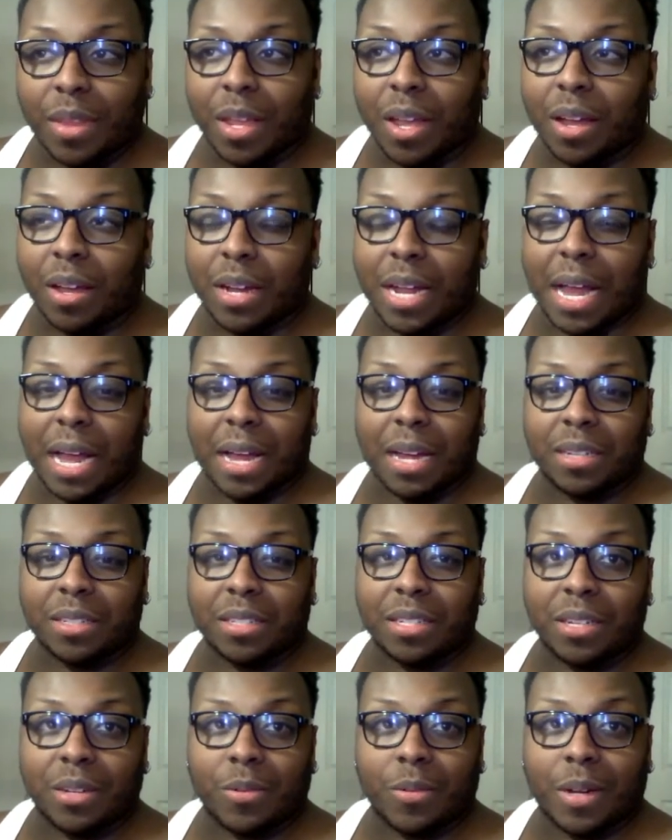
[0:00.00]
hung out,
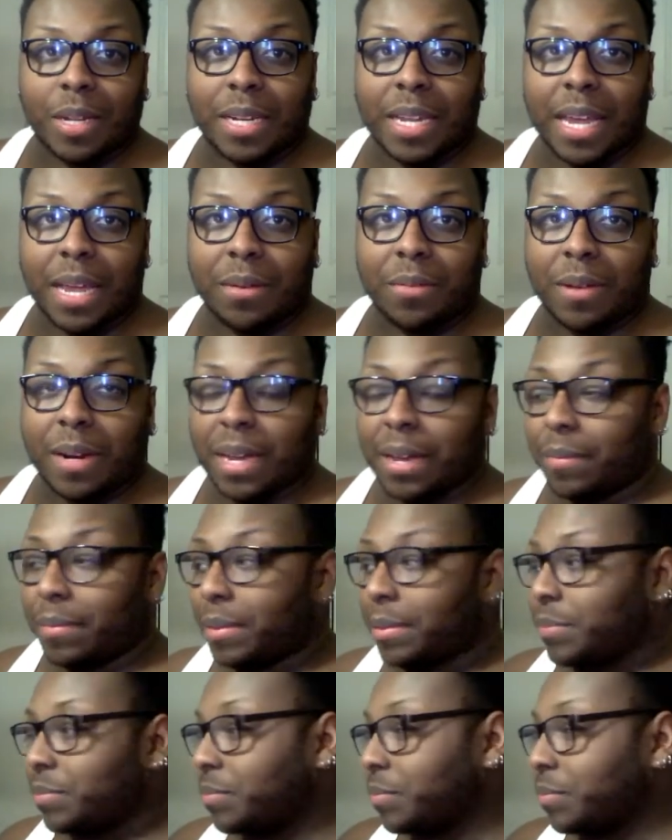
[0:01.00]
took one date, whatever.